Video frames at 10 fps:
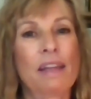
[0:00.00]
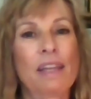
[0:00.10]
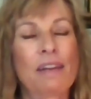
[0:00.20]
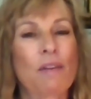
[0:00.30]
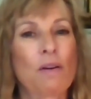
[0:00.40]

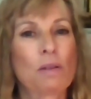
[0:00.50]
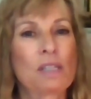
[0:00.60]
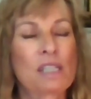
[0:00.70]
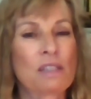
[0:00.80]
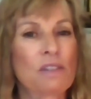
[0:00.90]
you know, the
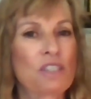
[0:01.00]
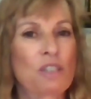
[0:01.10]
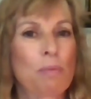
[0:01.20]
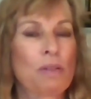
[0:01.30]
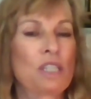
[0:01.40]
horse learns
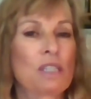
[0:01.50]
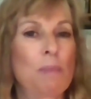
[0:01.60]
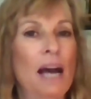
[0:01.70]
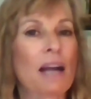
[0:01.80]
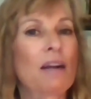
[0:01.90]
to push his
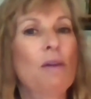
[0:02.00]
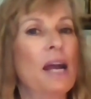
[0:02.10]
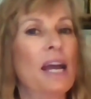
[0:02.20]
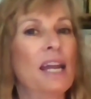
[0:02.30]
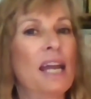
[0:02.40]
back
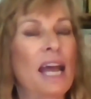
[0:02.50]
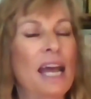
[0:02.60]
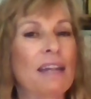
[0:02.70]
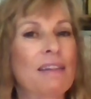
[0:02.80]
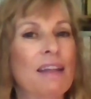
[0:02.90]
away,
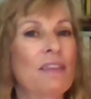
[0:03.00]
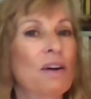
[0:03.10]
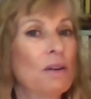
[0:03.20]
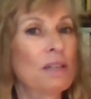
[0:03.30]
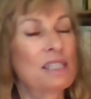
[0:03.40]
and then the
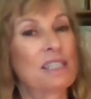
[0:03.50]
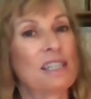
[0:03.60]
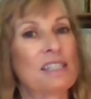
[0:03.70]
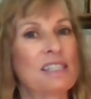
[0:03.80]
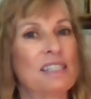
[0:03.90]
horse
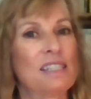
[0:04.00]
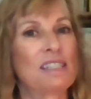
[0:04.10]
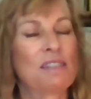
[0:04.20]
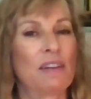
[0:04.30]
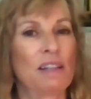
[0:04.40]
doesn't
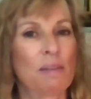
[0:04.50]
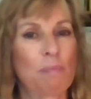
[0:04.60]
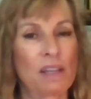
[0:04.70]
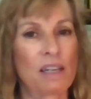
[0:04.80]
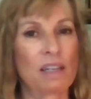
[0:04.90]
develop
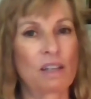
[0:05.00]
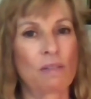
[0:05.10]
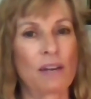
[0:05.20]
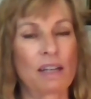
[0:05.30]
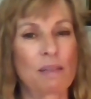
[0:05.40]
the
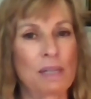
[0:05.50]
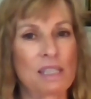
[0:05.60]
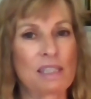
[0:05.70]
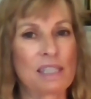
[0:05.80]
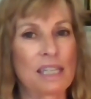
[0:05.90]
correct
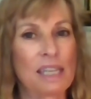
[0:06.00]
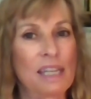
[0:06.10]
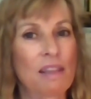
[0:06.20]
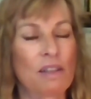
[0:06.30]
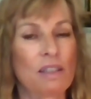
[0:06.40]
muscling
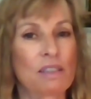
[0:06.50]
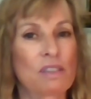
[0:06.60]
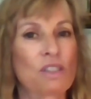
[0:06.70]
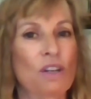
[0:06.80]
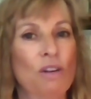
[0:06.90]
either.
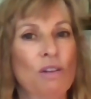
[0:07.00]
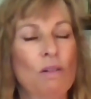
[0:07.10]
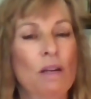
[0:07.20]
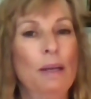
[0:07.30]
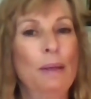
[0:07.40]

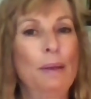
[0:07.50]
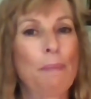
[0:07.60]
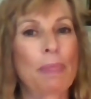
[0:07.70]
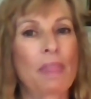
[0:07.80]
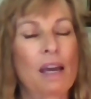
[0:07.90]
So,
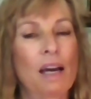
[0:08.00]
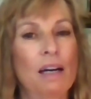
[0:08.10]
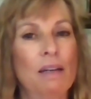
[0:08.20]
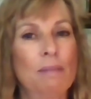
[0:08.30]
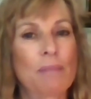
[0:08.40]

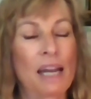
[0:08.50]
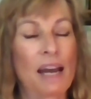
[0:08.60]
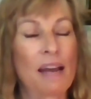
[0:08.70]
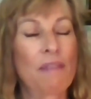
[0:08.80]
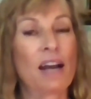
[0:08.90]
and
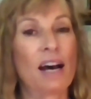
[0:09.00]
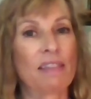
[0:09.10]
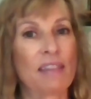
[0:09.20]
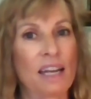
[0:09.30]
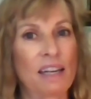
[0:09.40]
I've
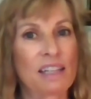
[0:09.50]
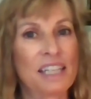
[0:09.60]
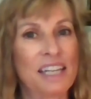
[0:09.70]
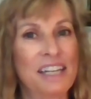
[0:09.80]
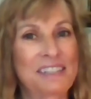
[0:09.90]
gotten that in
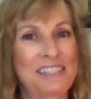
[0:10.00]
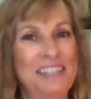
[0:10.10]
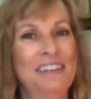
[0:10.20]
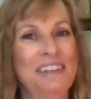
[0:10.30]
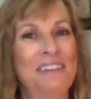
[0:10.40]
clinics
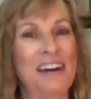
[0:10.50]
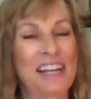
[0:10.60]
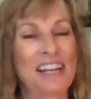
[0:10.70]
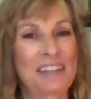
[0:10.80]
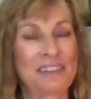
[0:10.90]
too.
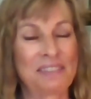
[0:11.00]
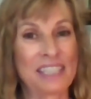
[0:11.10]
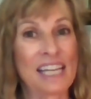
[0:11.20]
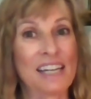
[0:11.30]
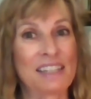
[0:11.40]
I can
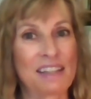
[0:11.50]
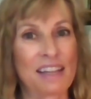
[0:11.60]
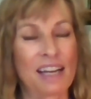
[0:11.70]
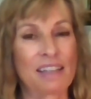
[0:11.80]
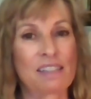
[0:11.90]
relate to
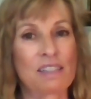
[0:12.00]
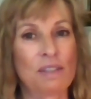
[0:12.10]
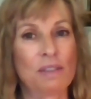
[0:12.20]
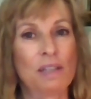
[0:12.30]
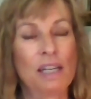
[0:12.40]
that.
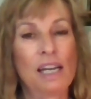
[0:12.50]
So,